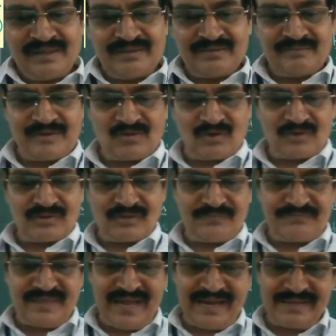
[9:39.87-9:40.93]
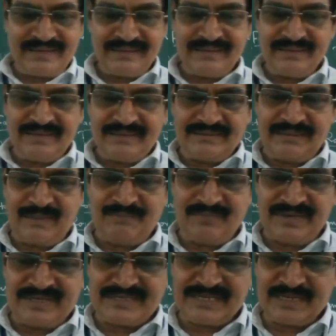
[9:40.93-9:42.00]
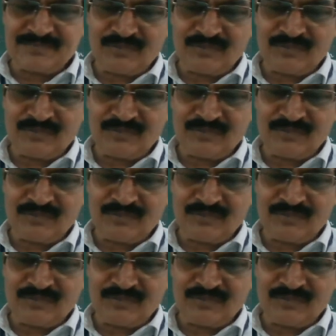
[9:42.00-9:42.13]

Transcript: because of that, imperialistic